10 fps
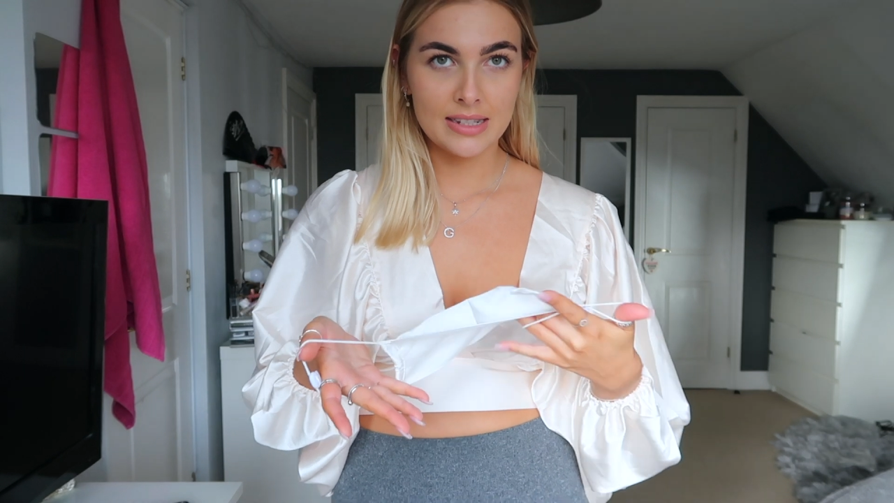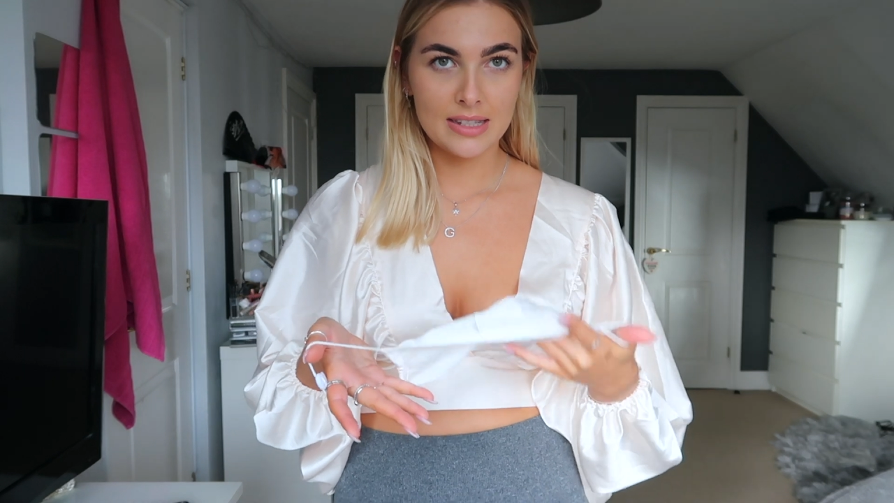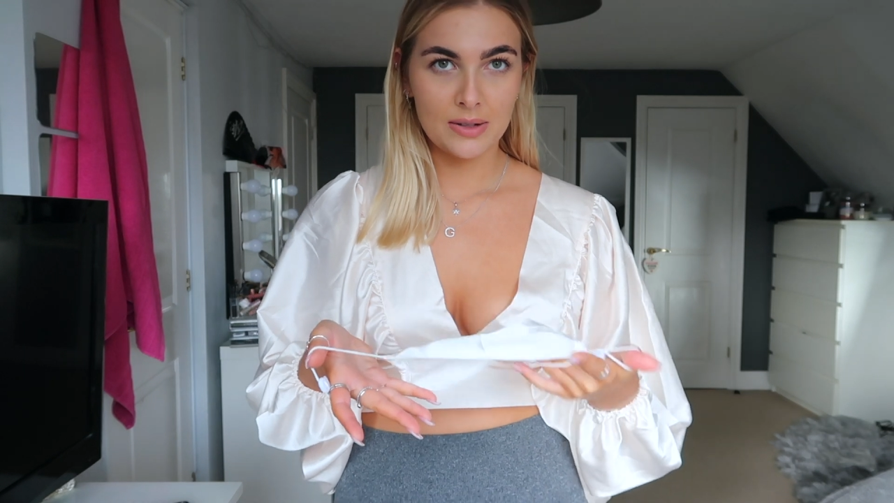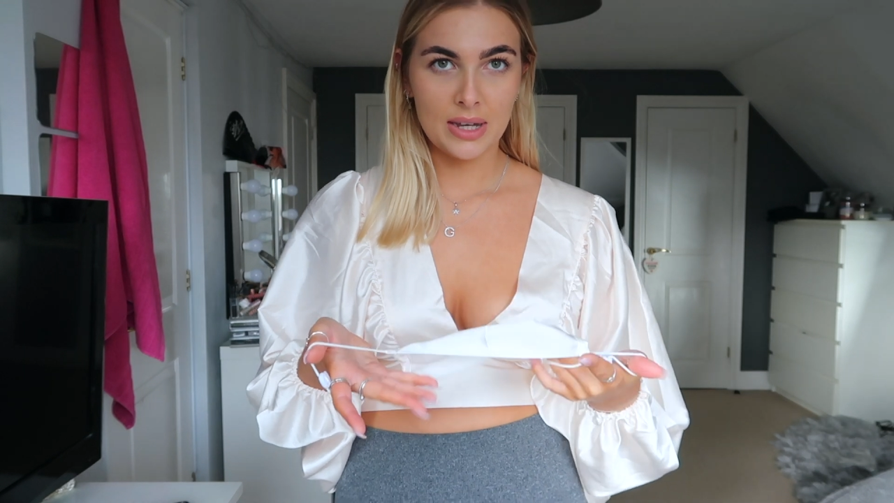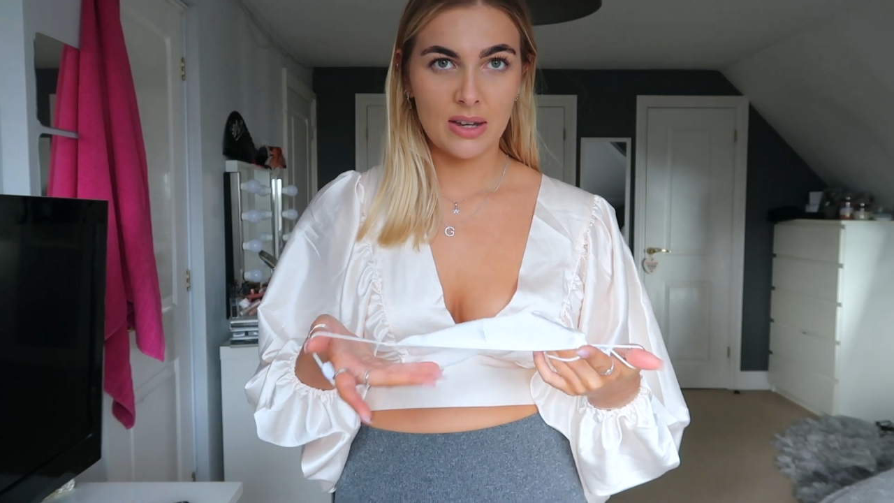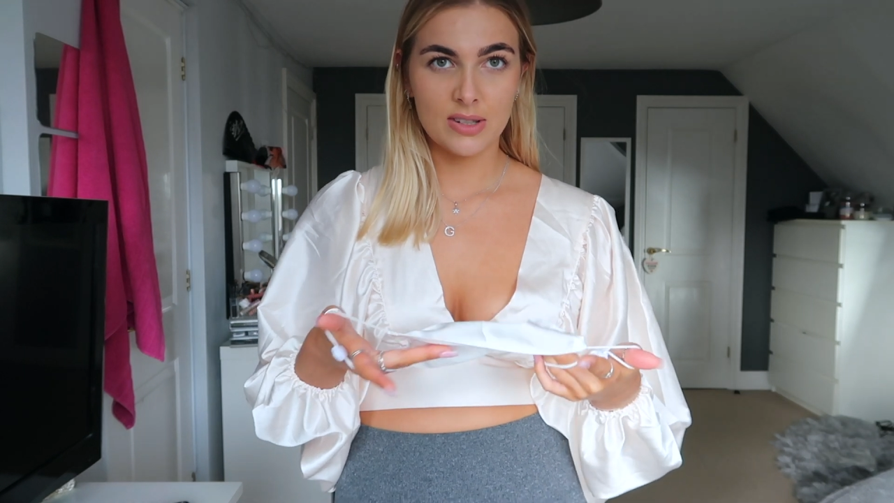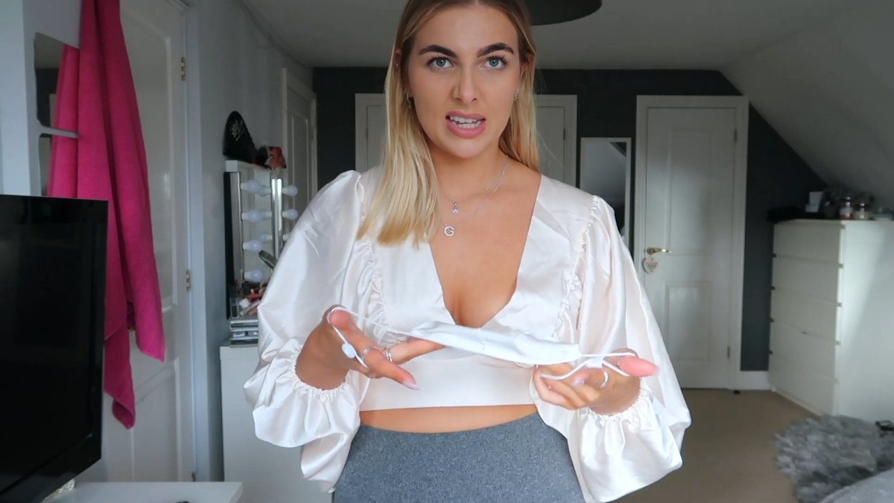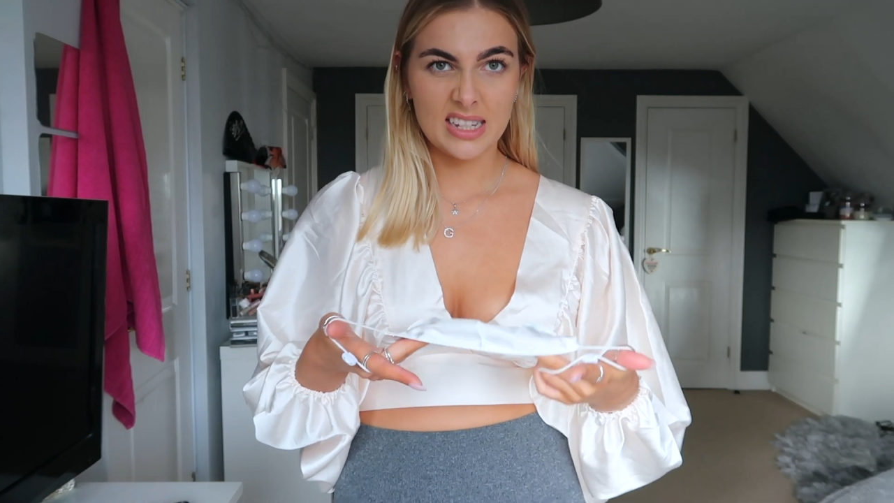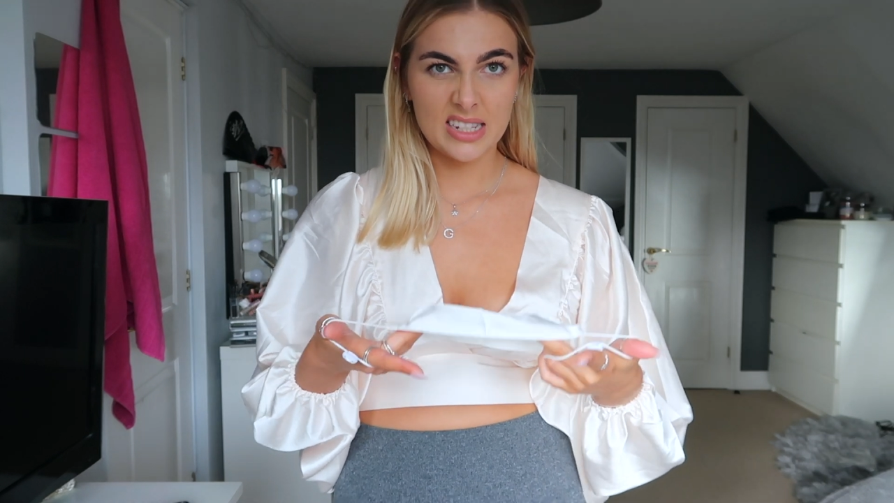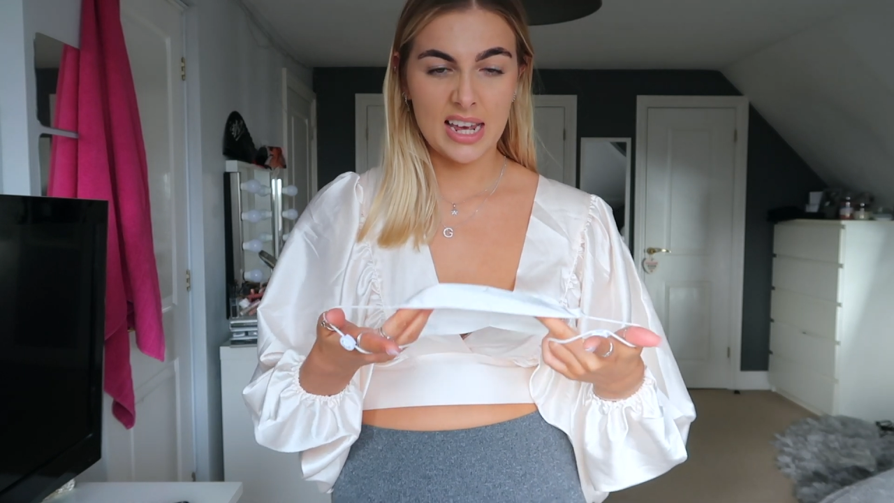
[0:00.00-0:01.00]
silky or
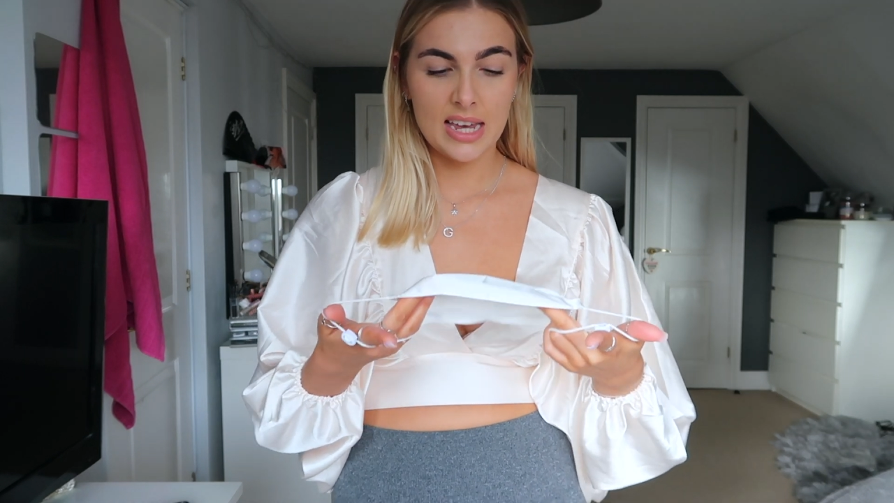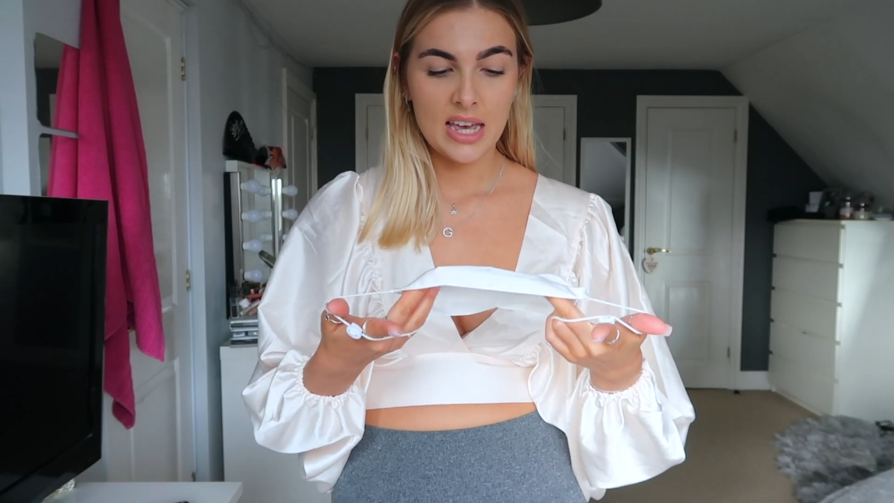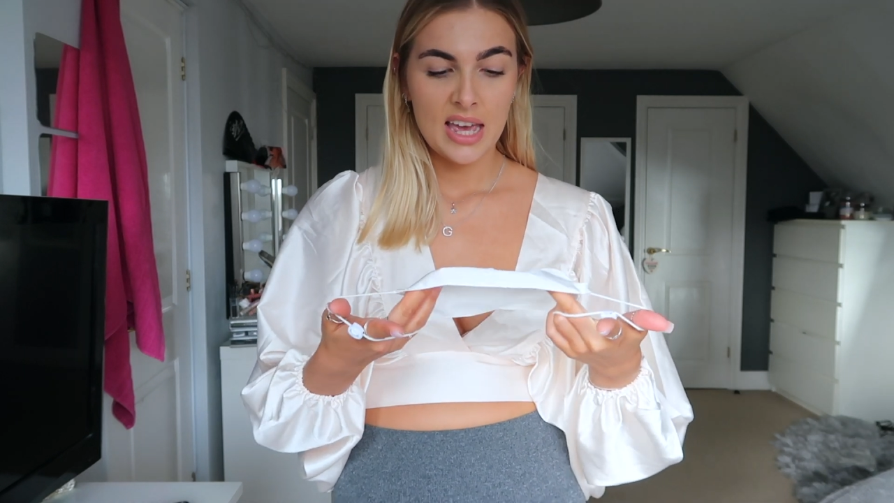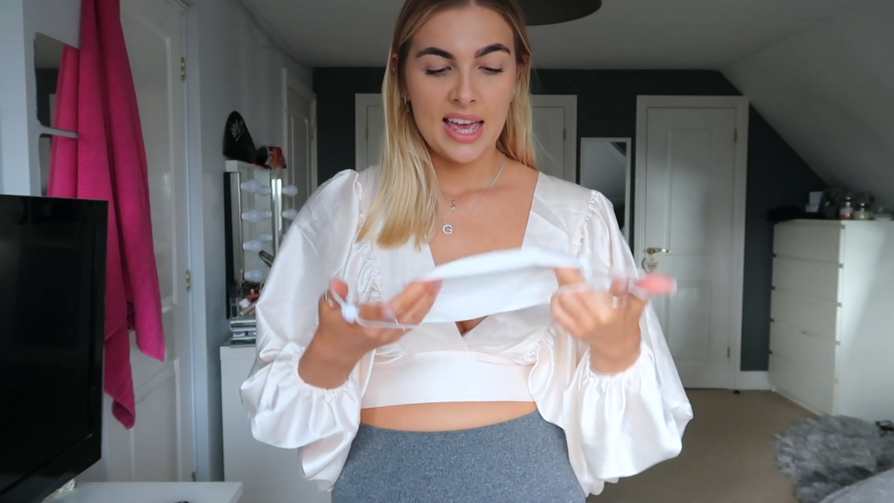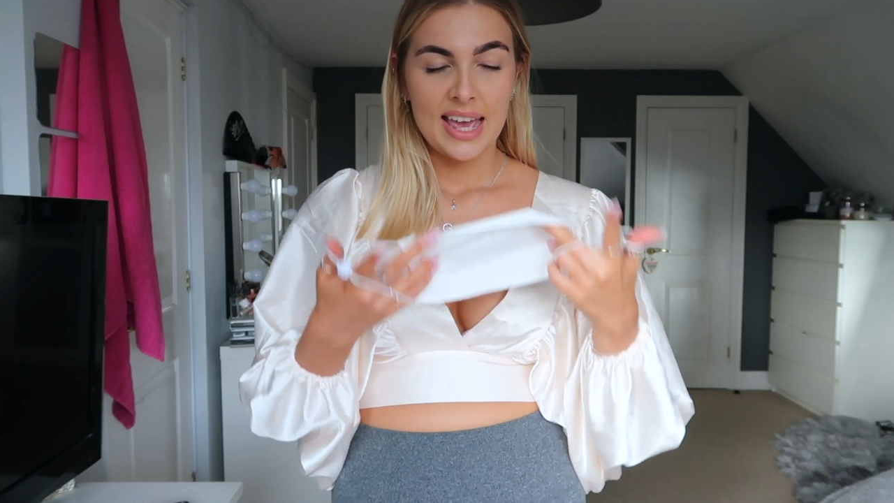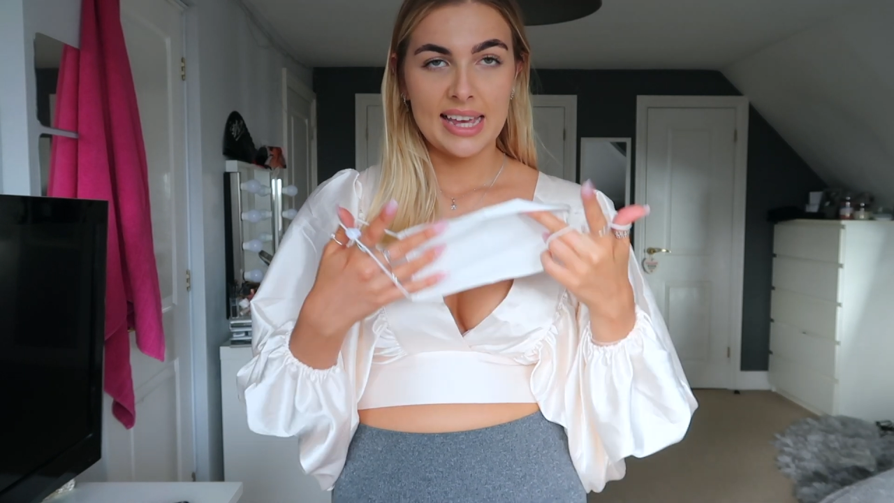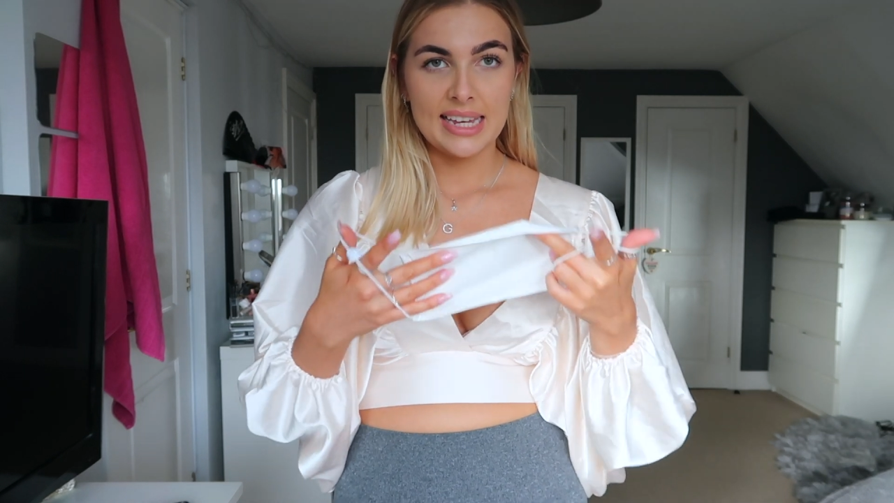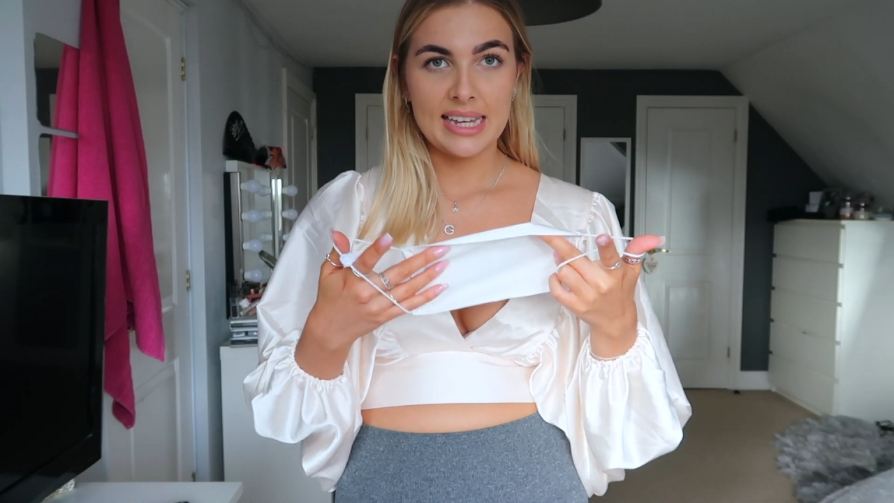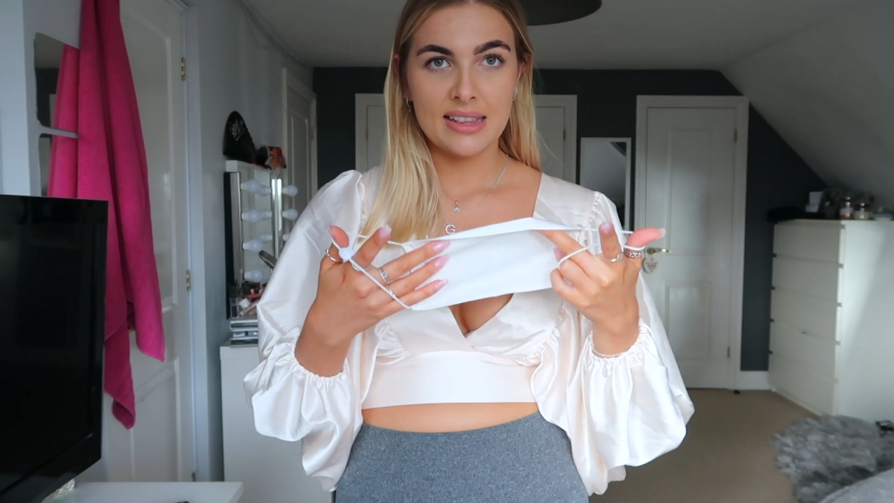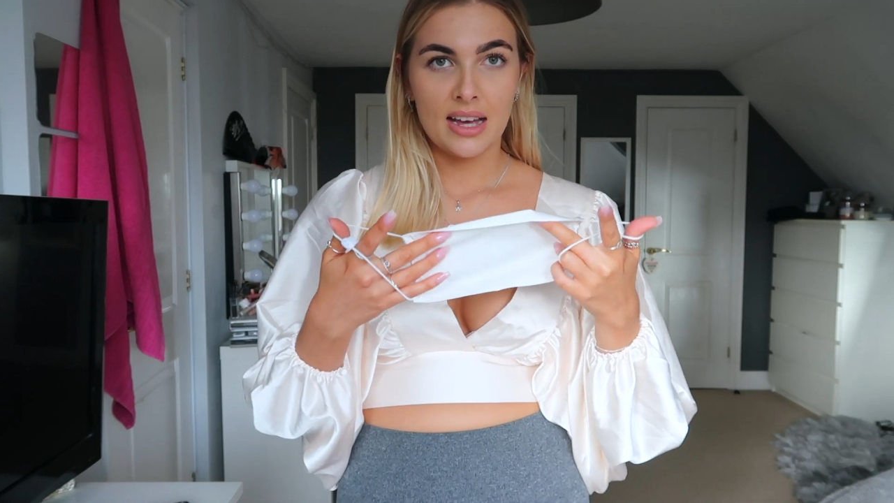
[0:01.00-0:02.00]
satiny
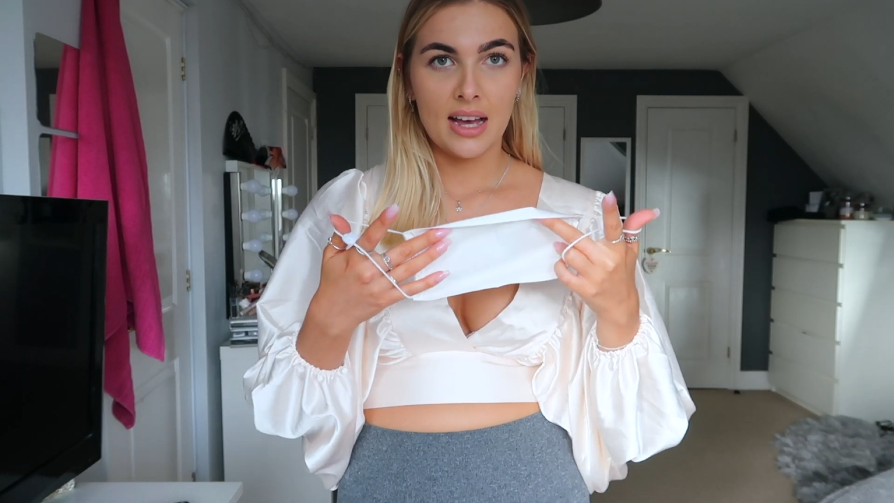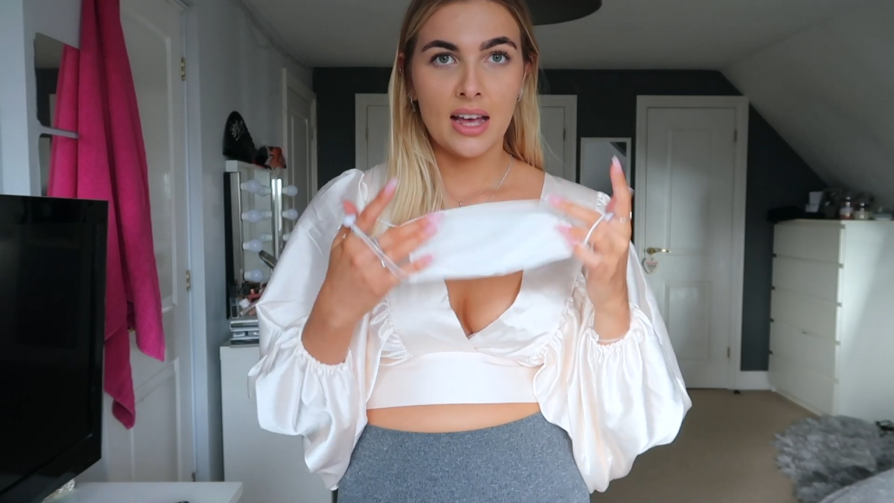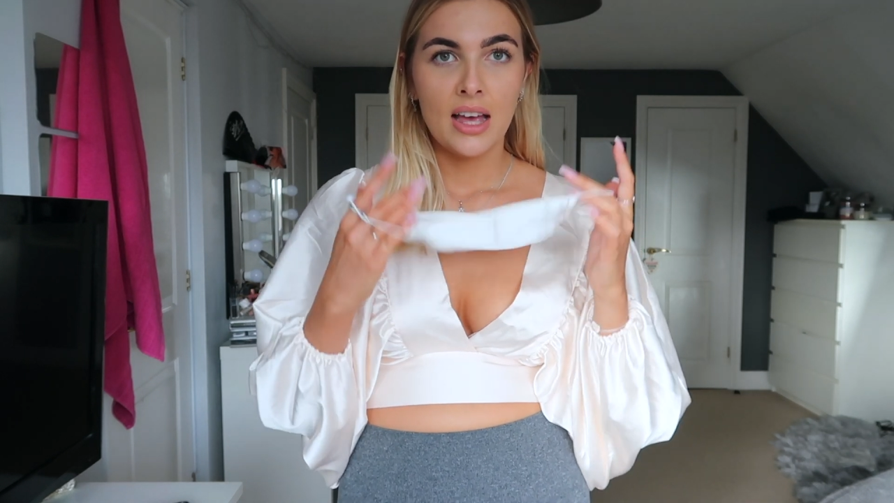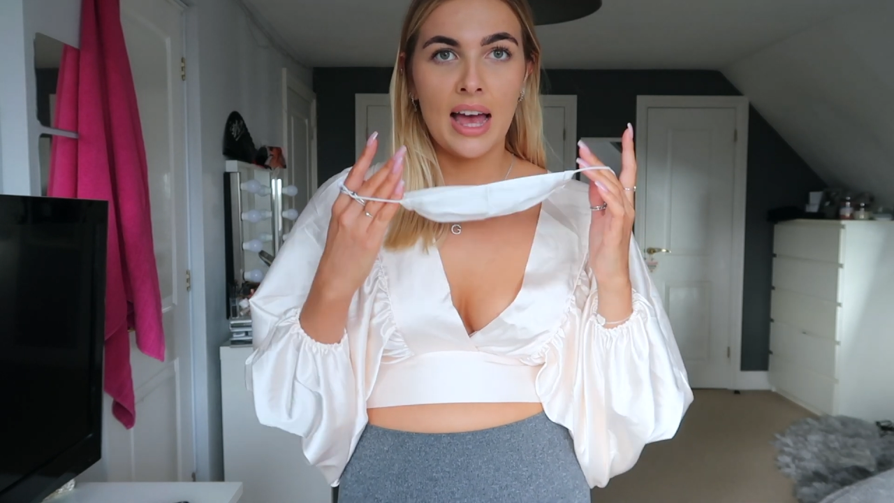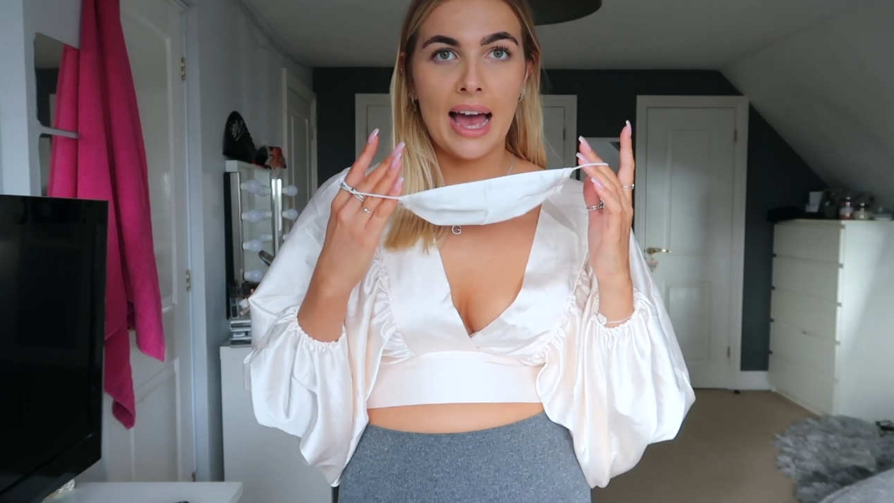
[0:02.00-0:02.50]
either.